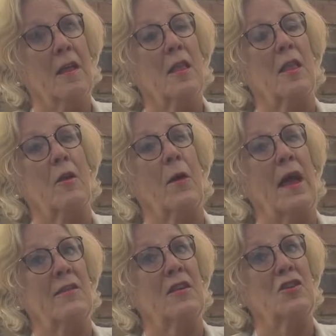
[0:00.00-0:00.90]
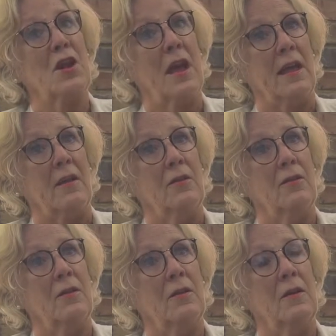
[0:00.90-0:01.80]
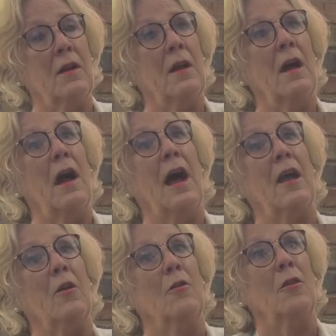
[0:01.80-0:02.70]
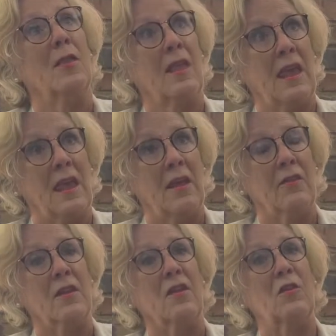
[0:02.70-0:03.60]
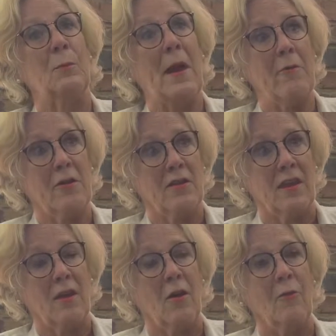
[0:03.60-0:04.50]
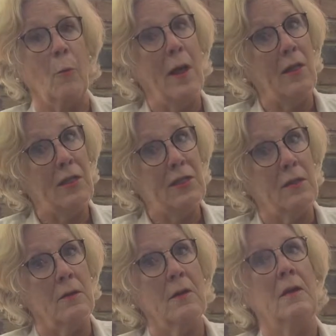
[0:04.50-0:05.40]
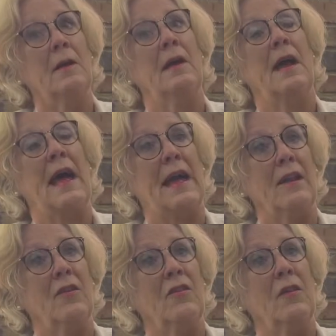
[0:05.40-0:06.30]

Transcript: So as a child, I could see the disparity of wealth and